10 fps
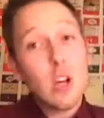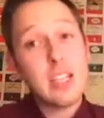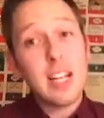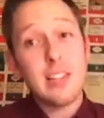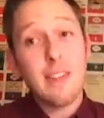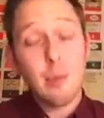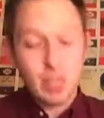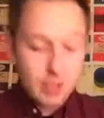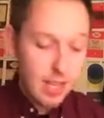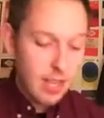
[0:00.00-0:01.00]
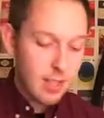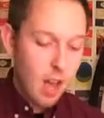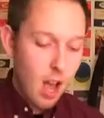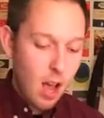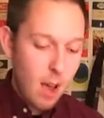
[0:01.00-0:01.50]
already selected fabrics for this,
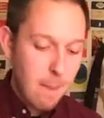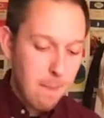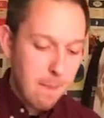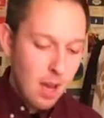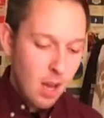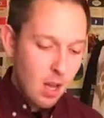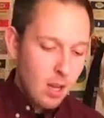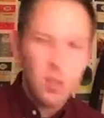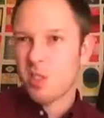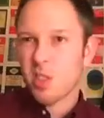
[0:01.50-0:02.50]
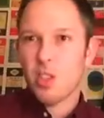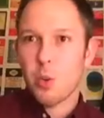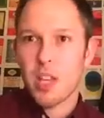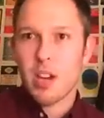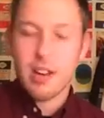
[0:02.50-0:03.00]
so I'm just going to show you
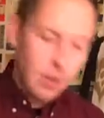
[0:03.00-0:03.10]
what they are